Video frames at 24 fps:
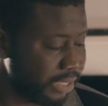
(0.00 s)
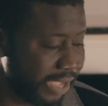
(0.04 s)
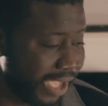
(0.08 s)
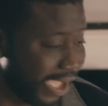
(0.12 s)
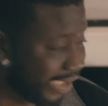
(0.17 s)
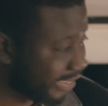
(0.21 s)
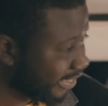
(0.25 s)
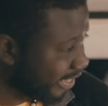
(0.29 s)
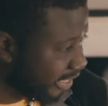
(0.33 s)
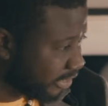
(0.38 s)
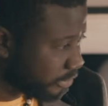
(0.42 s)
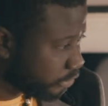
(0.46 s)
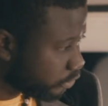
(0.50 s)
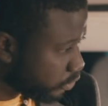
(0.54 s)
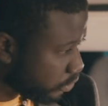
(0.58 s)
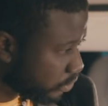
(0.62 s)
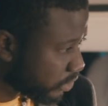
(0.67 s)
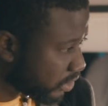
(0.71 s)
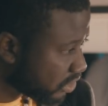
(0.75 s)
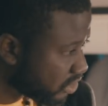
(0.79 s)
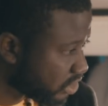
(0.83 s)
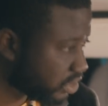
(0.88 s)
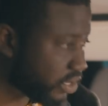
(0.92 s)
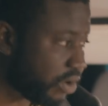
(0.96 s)
I can't
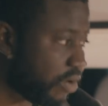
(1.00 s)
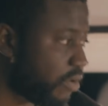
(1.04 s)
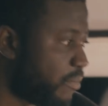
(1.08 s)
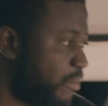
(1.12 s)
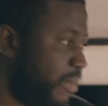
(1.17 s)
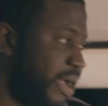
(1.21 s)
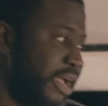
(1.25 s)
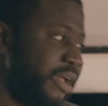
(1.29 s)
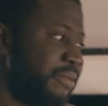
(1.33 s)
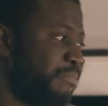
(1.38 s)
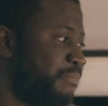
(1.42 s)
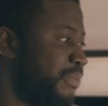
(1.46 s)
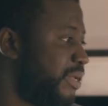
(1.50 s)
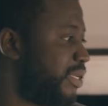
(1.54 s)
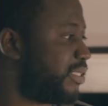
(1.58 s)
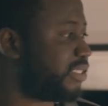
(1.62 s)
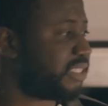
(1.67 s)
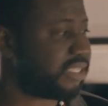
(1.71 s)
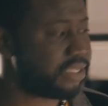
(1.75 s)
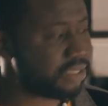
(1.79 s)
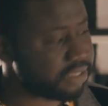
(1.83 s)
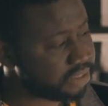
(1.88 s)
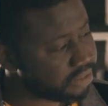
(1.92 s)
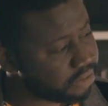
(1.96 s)
do the show, man, Big
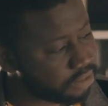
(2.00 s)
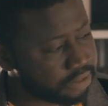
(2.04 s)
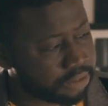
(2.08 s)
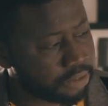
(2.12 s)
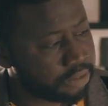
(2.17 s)
D.